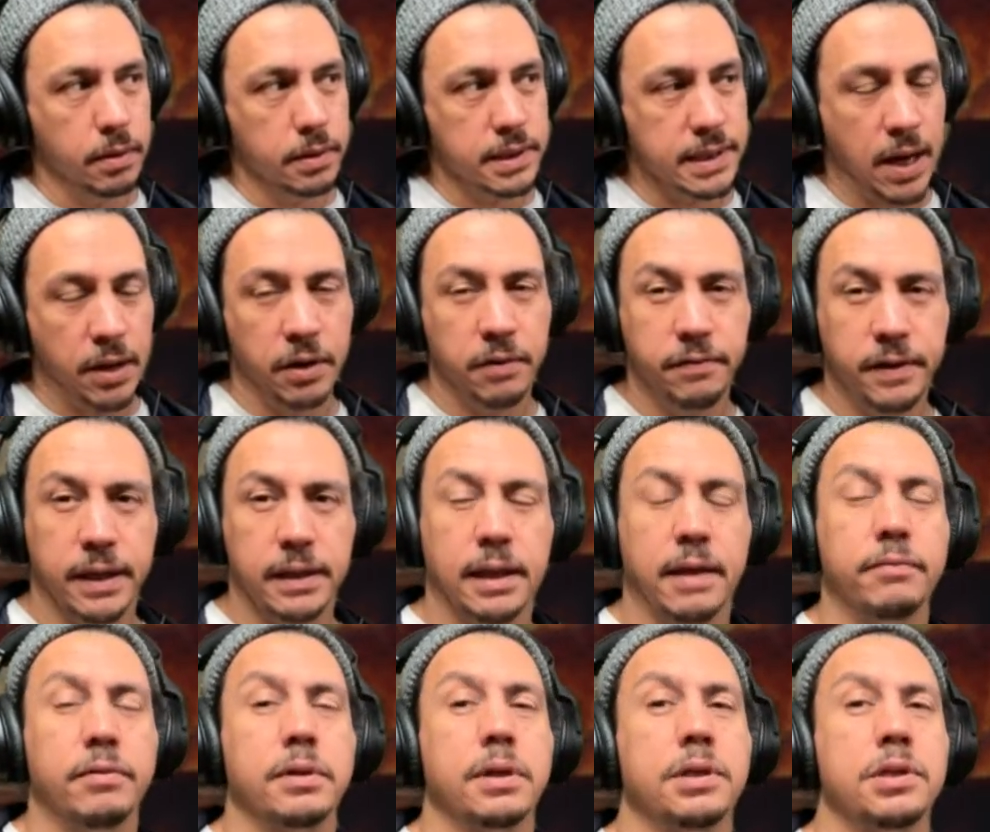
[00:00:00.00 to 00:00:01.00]
sound
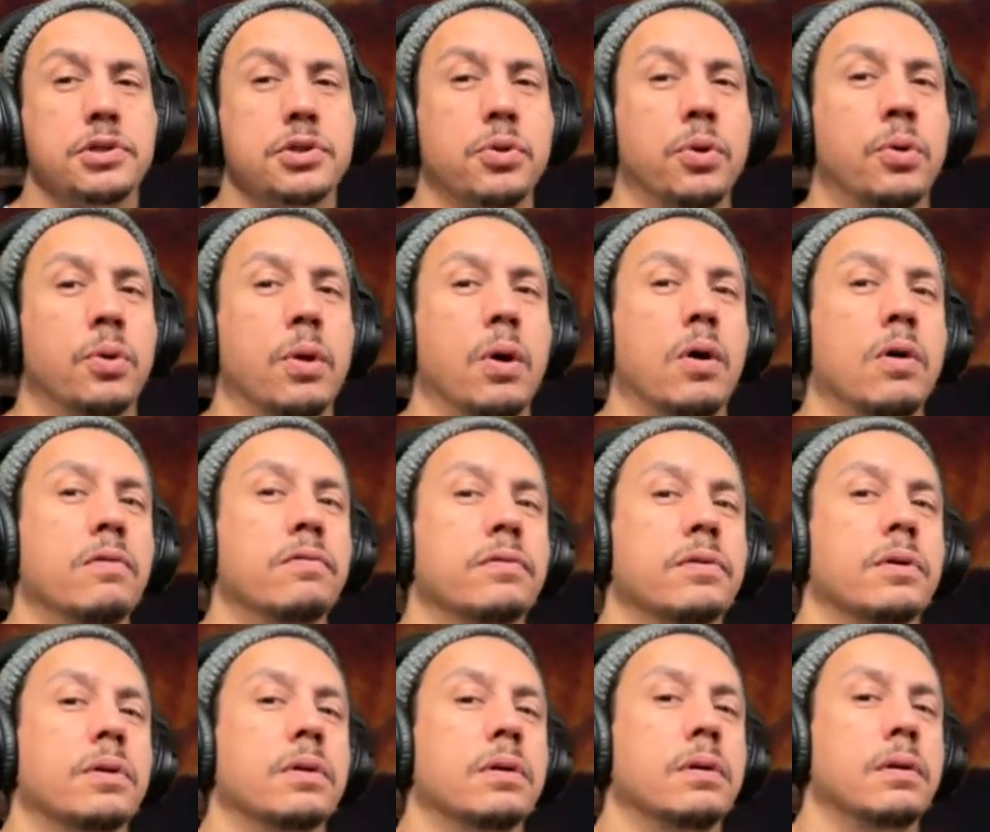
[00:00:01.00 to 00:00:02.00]
effect level control
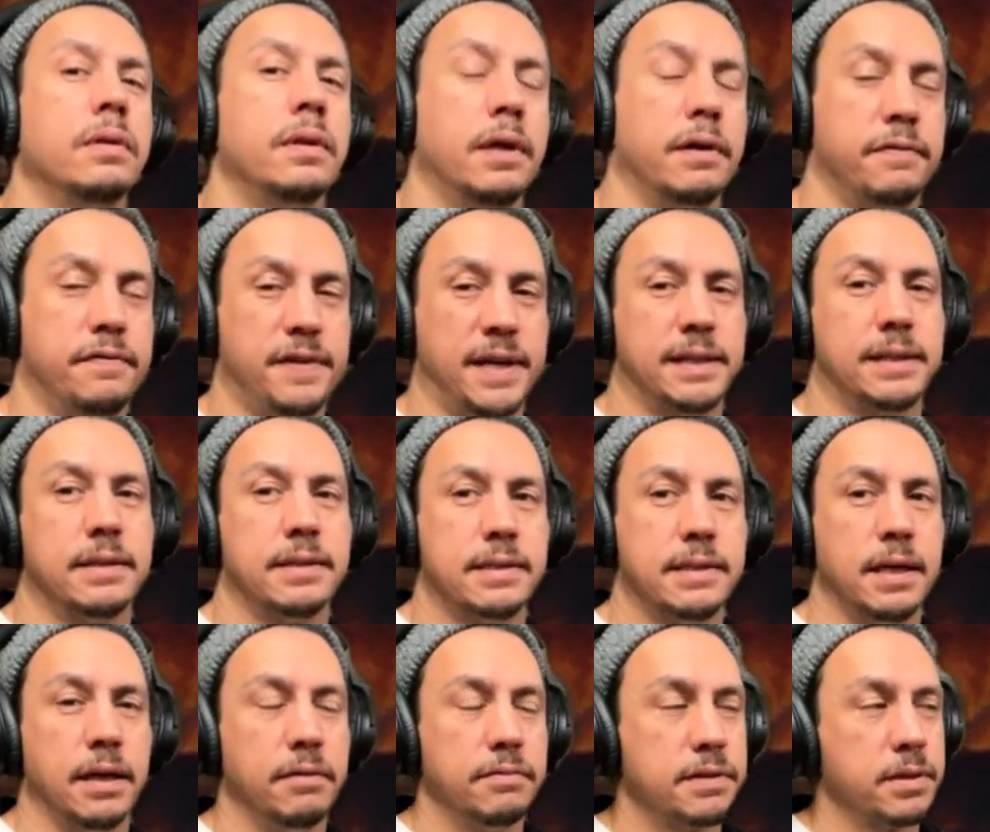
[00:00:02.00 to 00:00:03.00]
over the effect
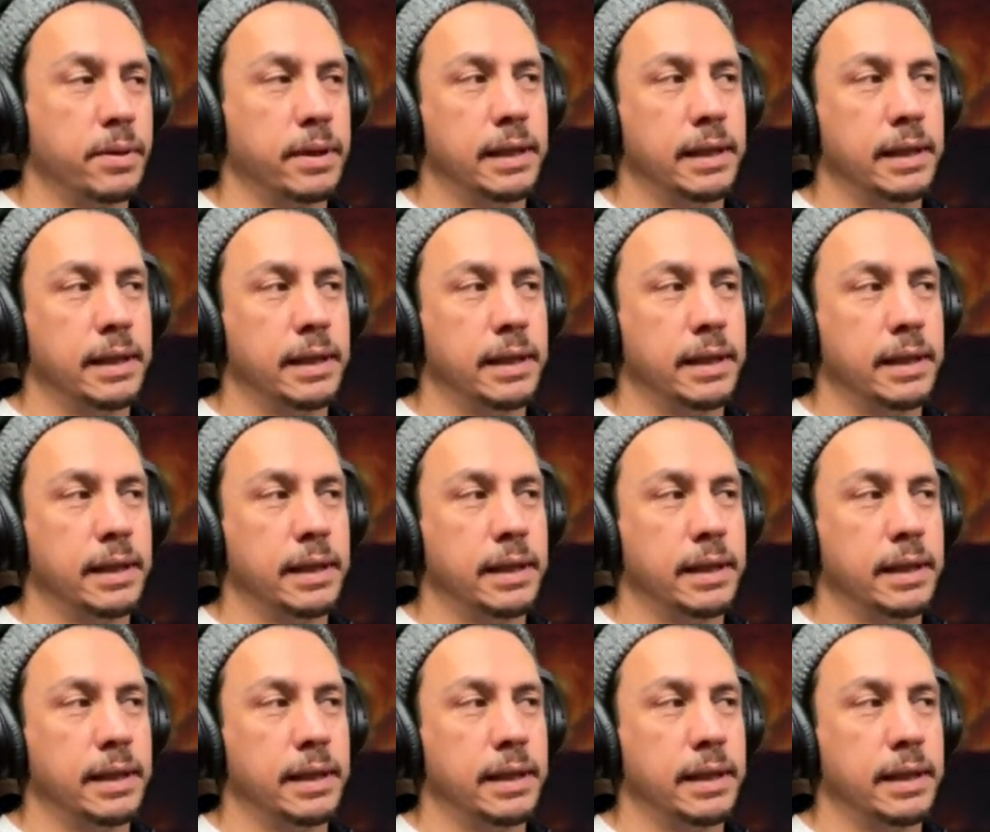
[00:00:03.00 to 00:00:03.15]
itself.